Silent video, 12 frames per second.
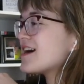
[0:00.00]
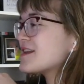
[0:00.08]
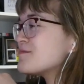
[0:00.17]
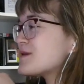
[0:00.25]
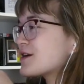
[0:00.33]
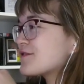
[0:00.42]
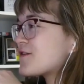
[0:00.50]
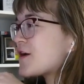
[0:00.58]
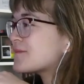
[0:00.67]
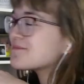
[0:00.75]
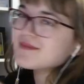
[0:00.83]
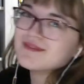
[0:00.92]
on in bird
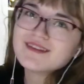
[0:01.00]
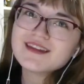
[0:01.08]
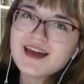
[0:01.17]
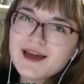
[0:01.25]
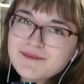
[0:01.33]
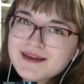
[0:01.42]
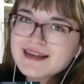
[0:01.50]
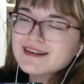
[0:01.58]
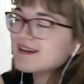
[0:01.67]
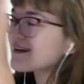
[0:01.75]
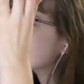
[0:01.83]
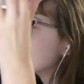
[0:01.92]
form. I
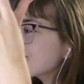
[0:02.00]
mean,